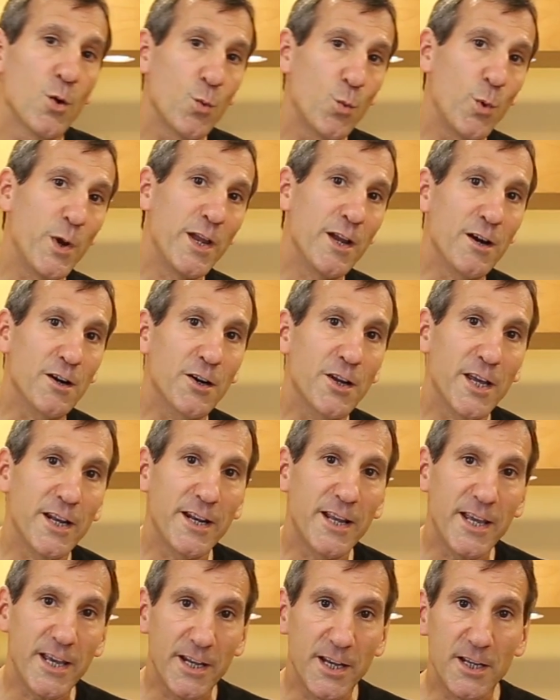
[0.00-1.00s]
We are going
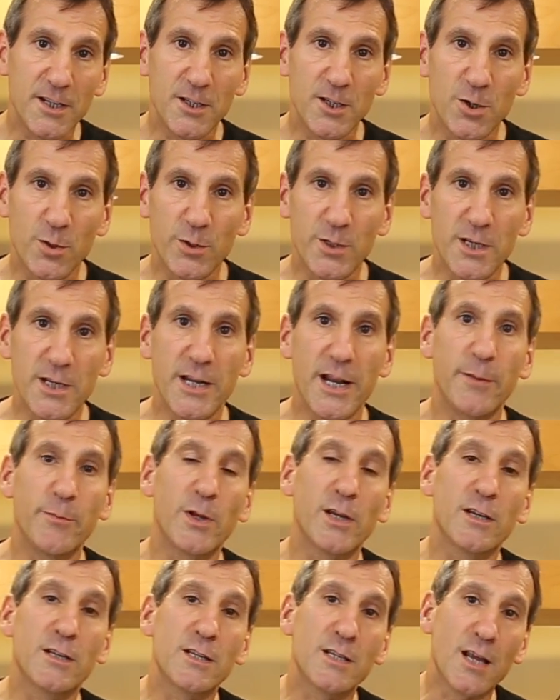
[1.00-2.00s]
to get into it today
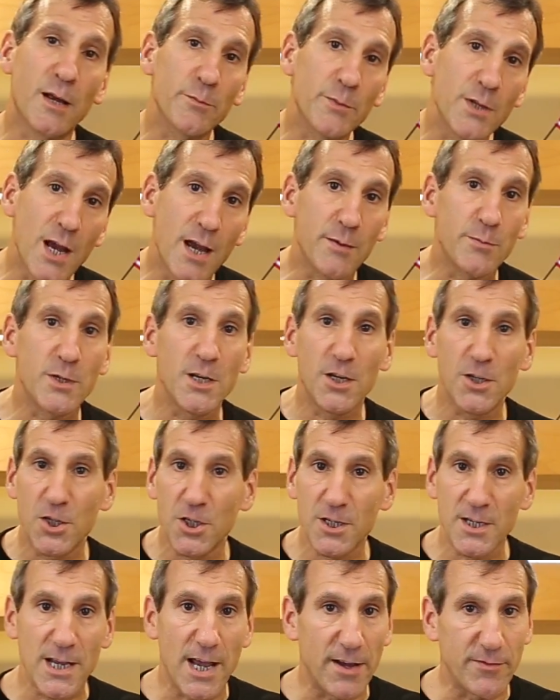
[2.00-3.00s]
because sometimes you
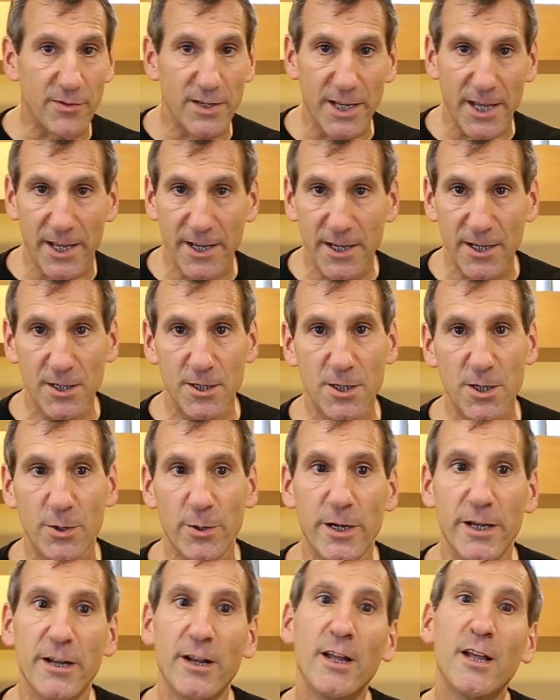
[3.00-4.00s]
just have to get into
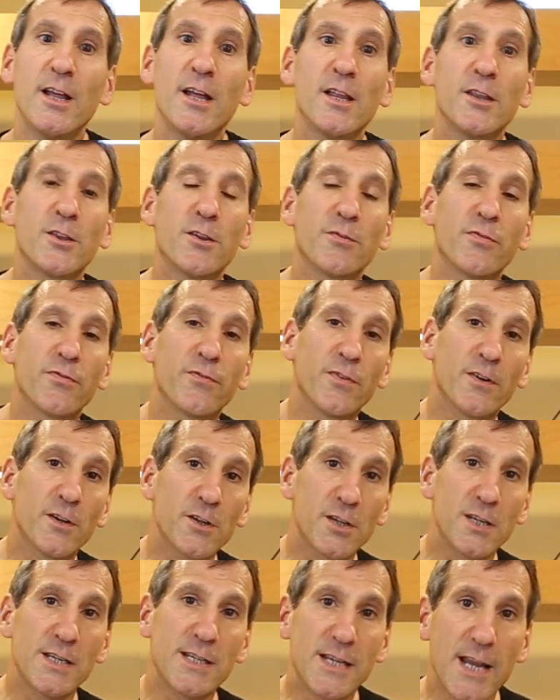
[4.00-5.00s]
it. The
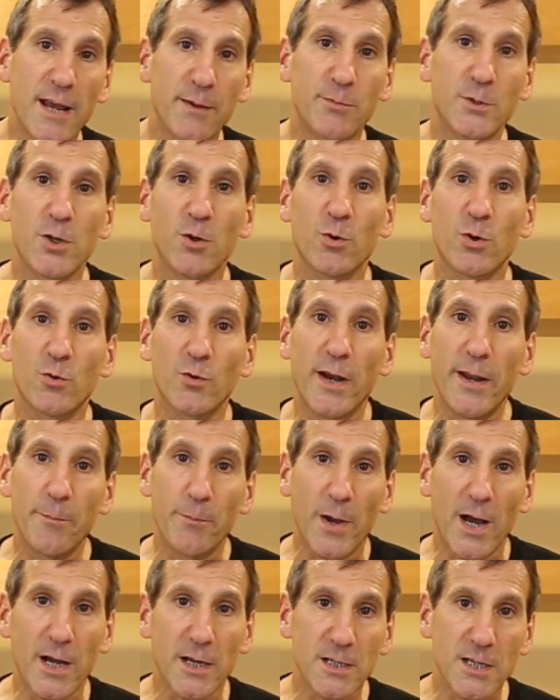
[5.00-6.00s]
first step to a great
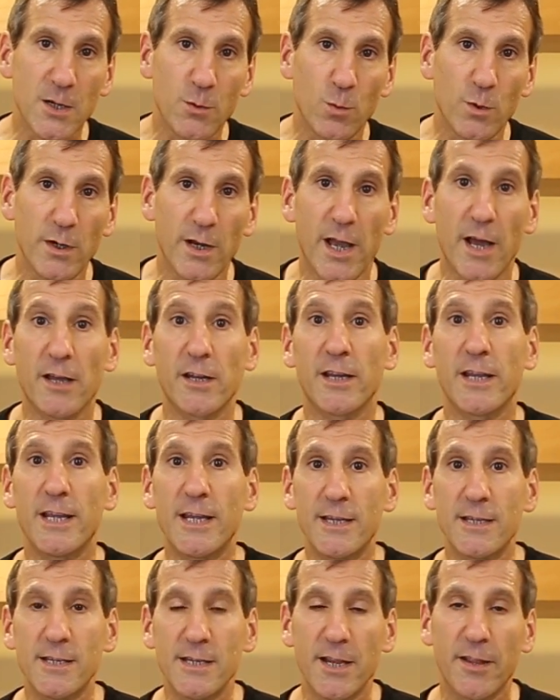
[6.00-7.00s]
boxing workout
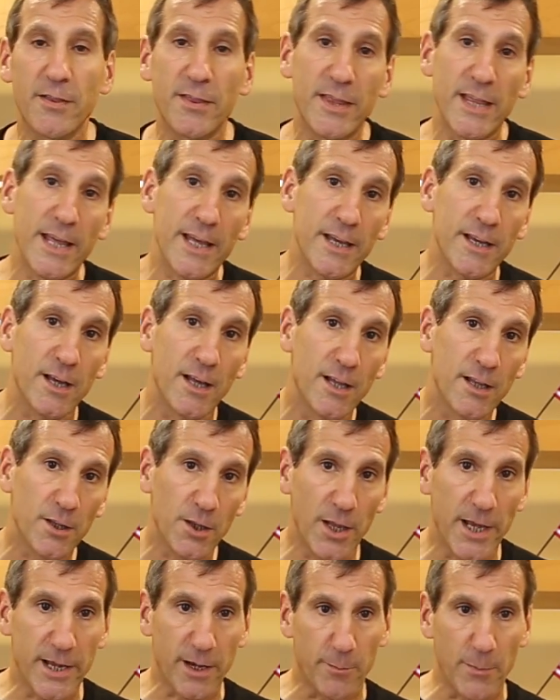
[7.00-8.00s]
is to think
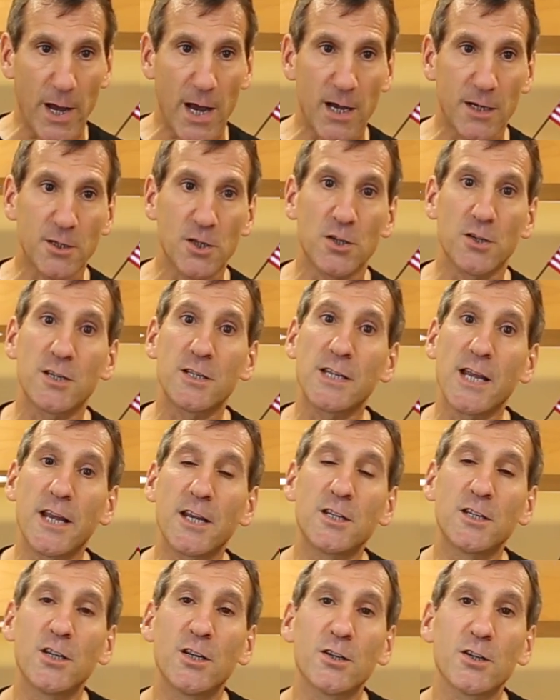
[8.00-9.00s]
like a boxer. Say
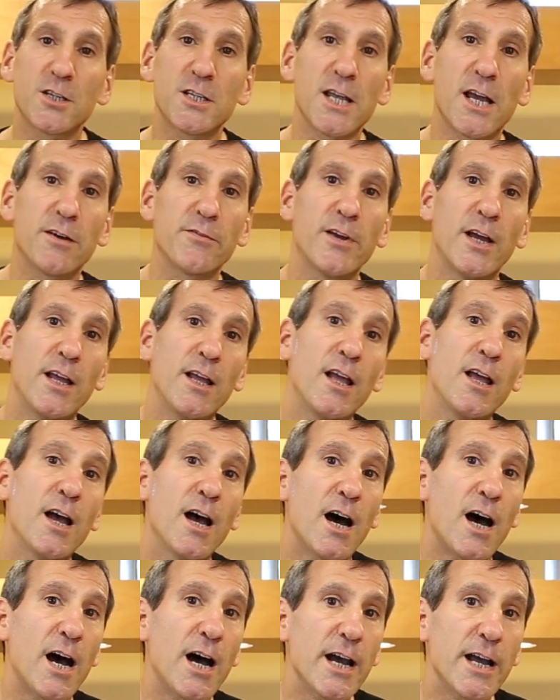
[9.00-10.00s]
to yourself,
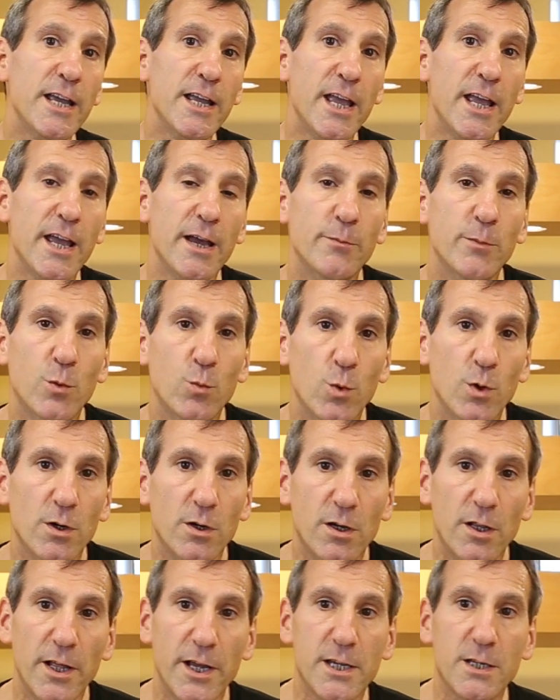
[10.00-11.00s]
I am a
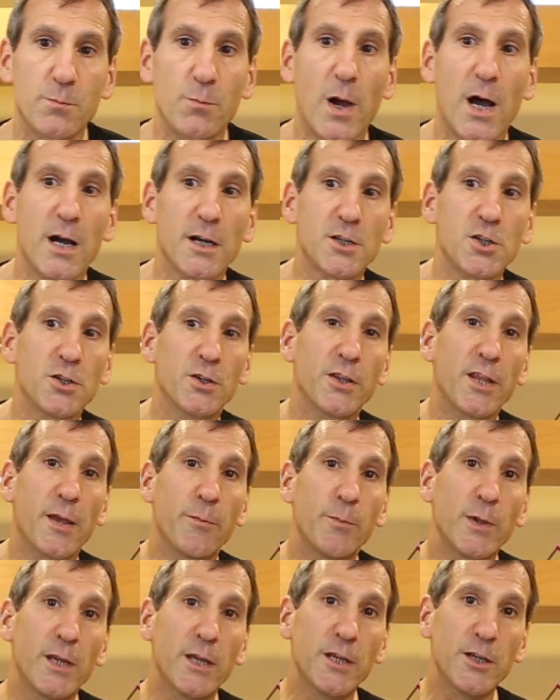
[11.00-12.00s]
world-class boxer, and then
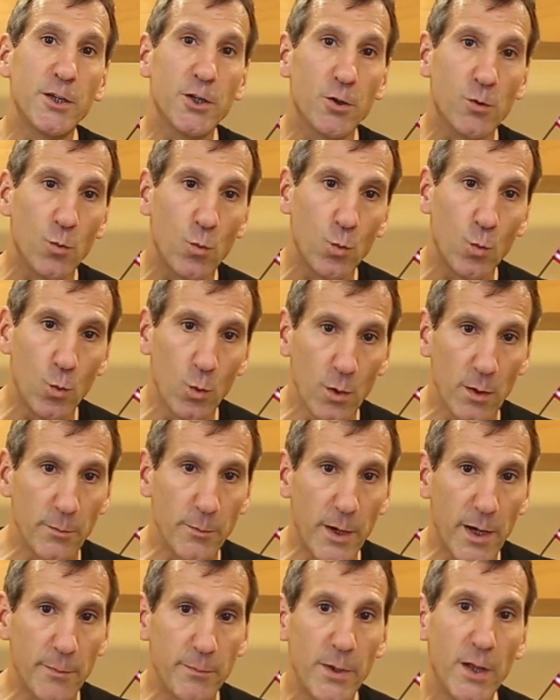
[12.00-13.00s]
begin your
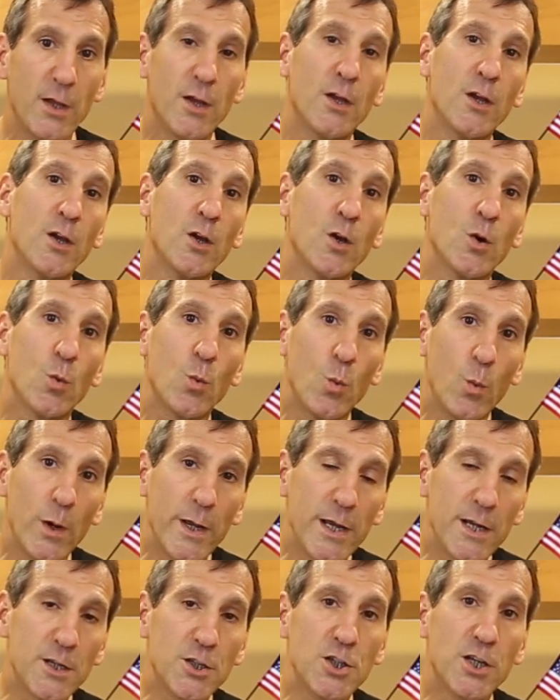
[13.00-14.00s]
warm-up,
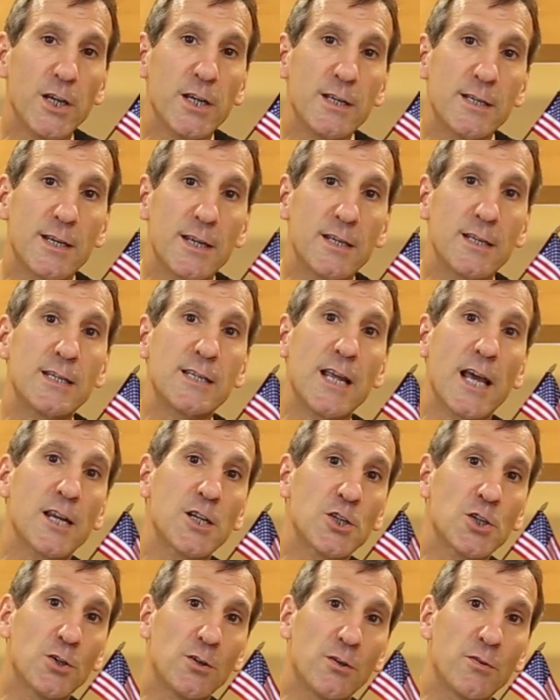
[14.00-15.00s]
which is
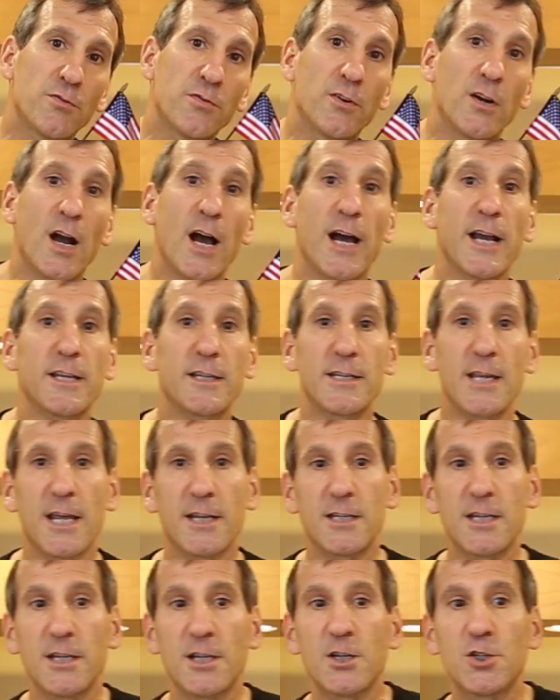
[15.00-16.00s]
essential for
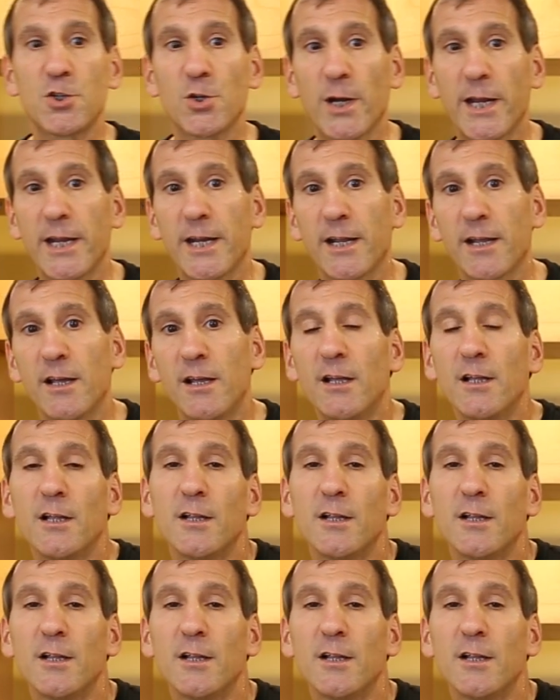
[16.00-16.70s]
high-intensity training.